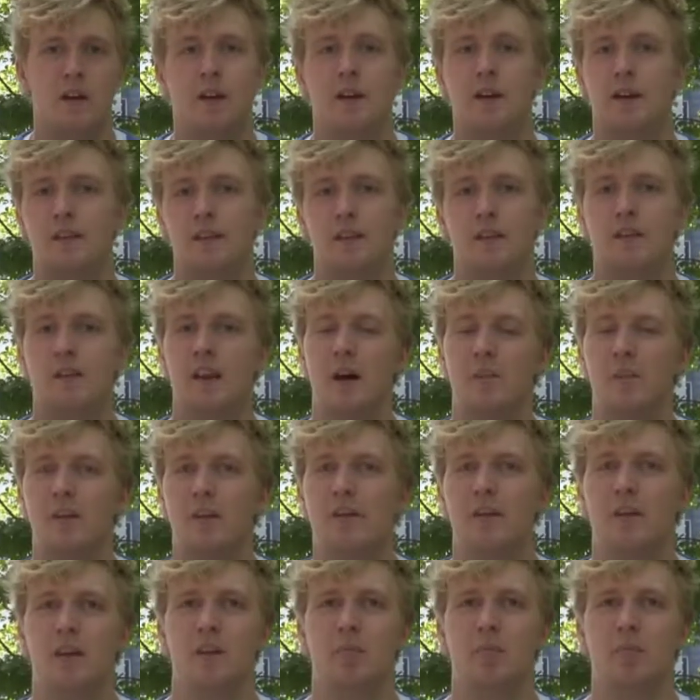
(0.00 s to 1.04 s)
He has a
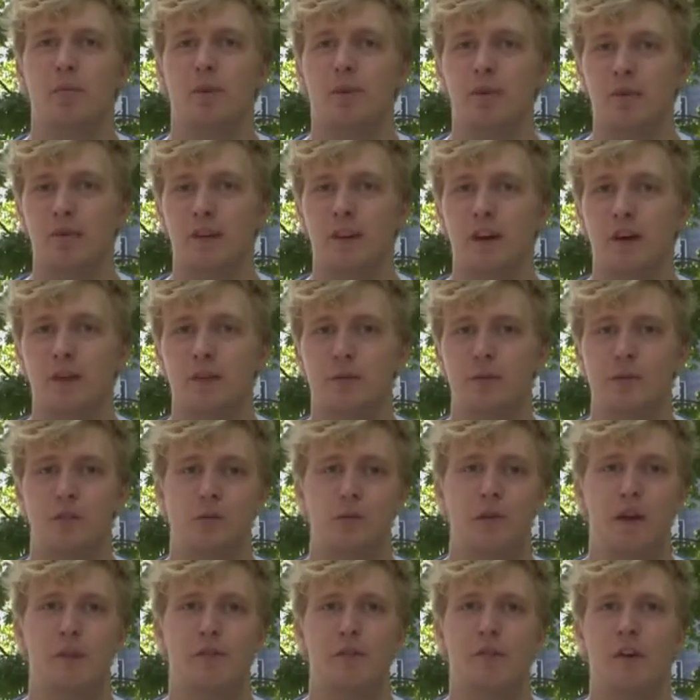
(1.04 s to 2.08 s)
step-by-step process which,
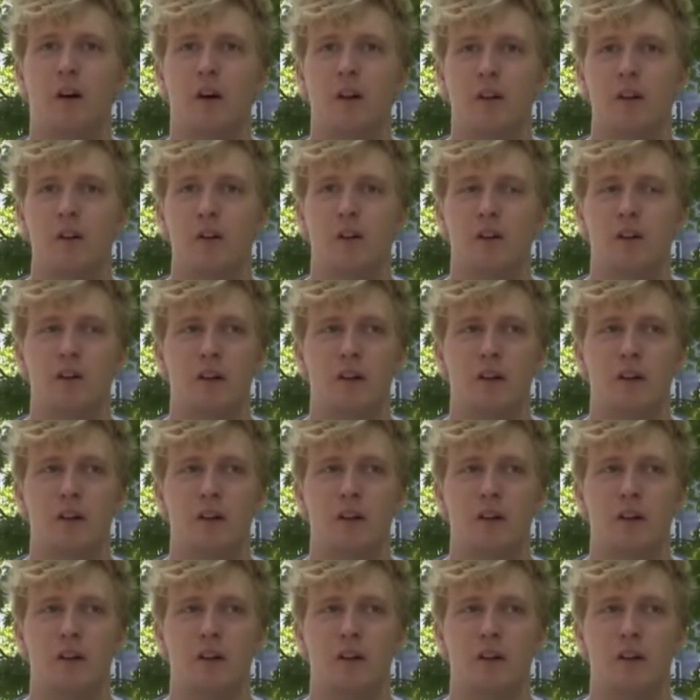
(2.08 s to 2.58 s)
when followed,